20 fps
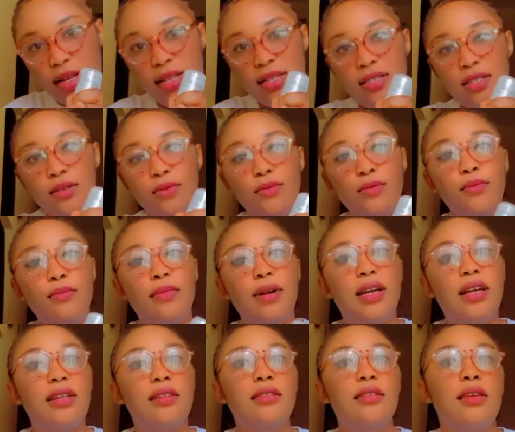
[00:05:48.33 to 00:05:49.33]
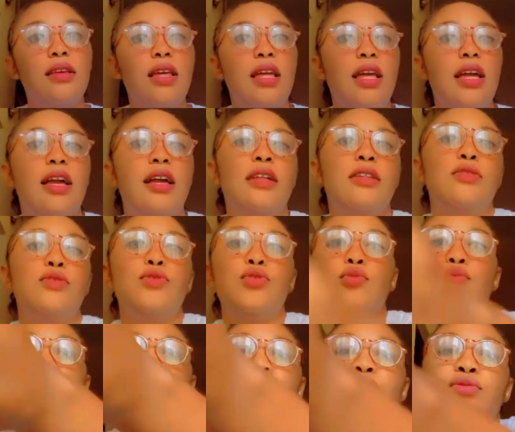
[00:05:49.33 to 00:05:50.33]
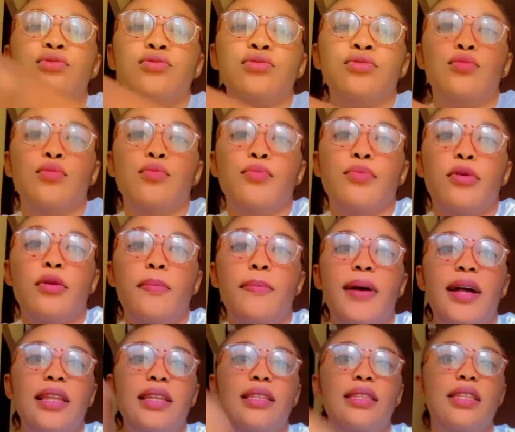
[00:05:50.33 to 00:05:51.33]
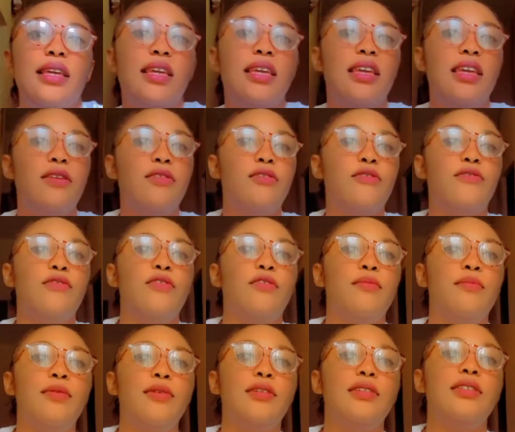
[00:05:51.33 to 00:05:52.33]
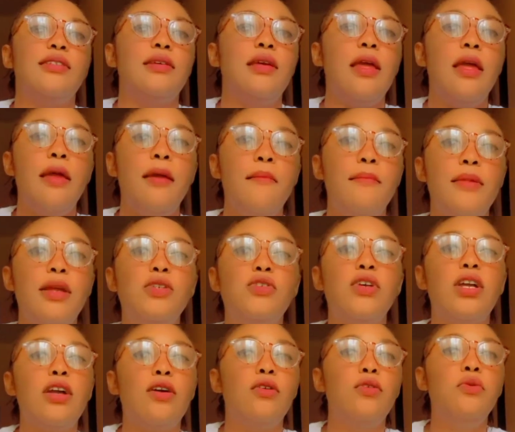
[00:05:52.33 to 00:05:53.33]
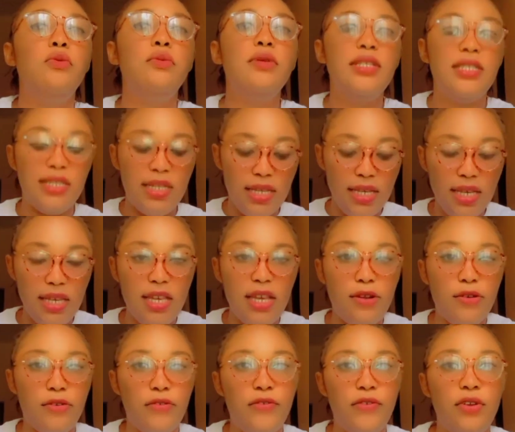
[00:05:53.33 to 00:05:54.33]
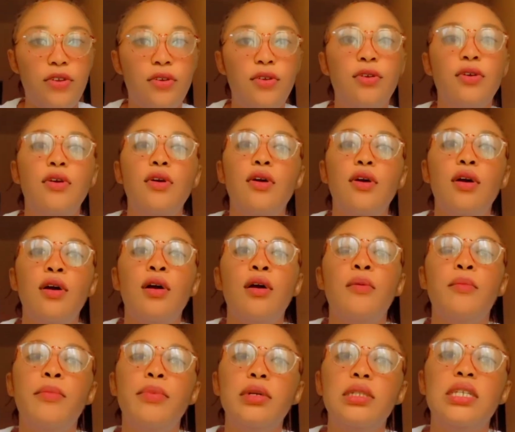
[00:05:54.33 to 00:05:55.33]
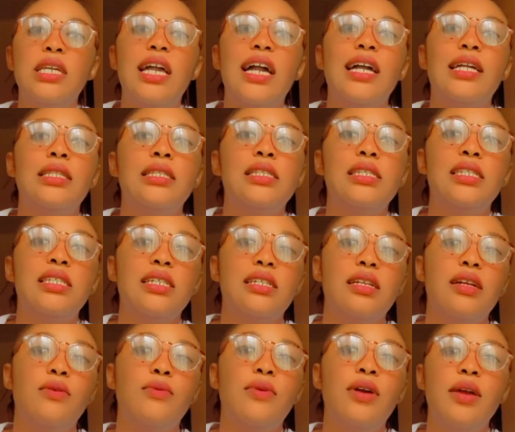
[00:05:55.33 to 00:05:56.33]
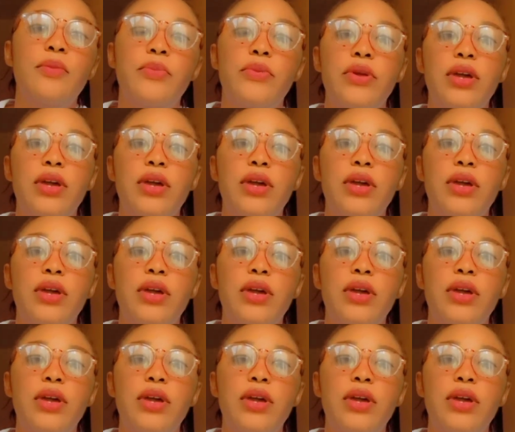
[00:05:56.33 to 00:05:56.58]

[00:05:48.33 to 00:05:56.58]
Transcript: as a woman, and you're supposed to properly take care of your body. Make sure you're always taking care of your body, and this channel will help